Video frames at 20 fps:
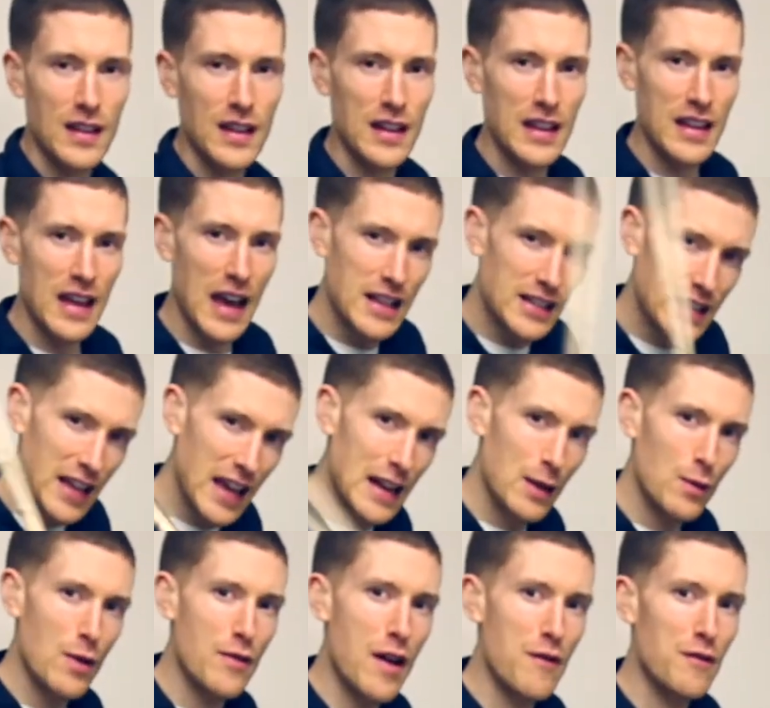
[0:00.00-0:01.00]
Okay, so hit
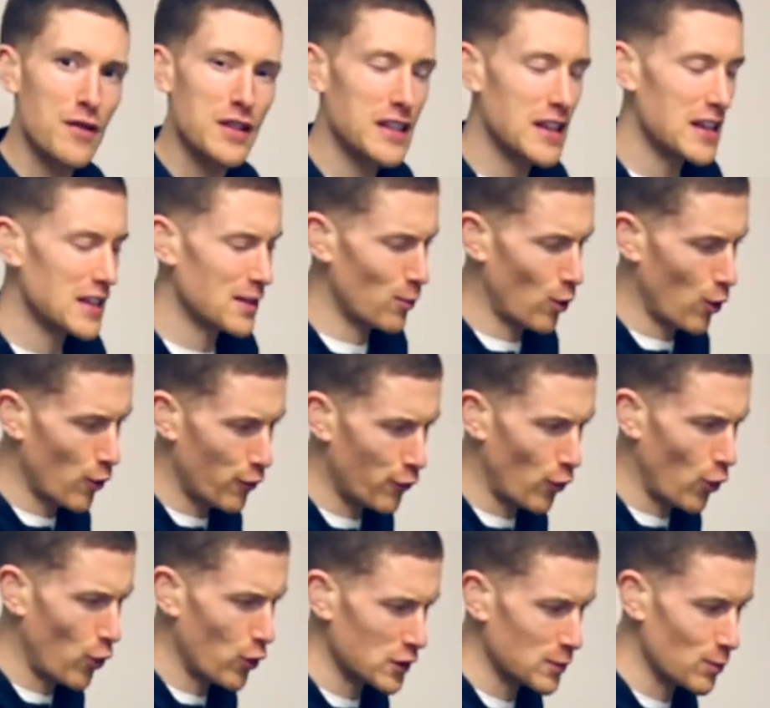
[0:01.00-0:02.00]
it with emphasis, more
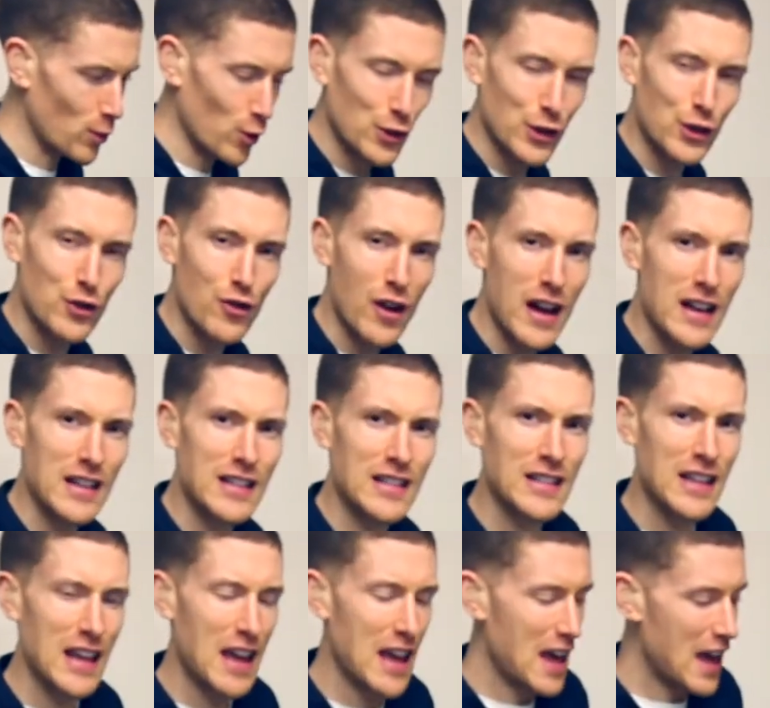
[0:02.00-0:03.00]
force, more
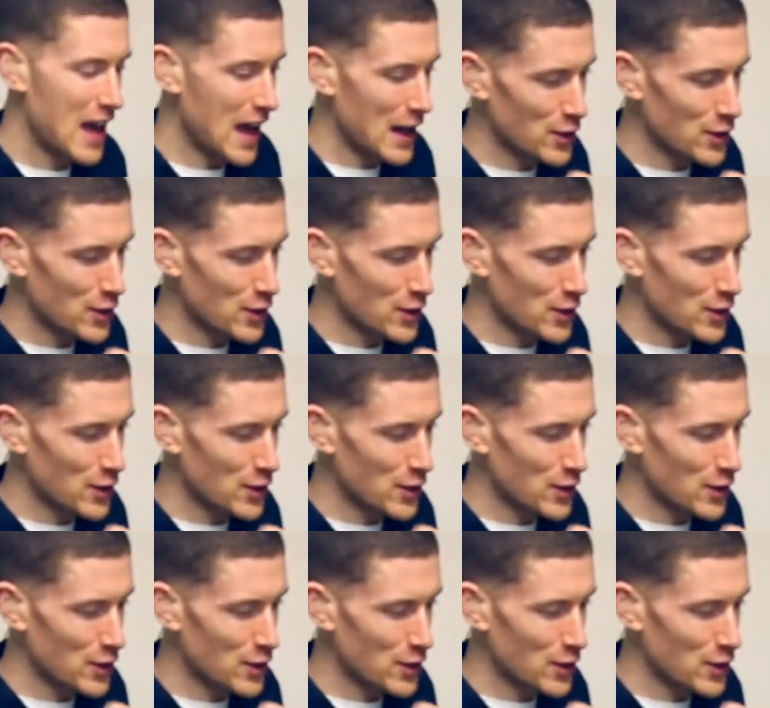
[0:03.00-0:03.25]
stress, and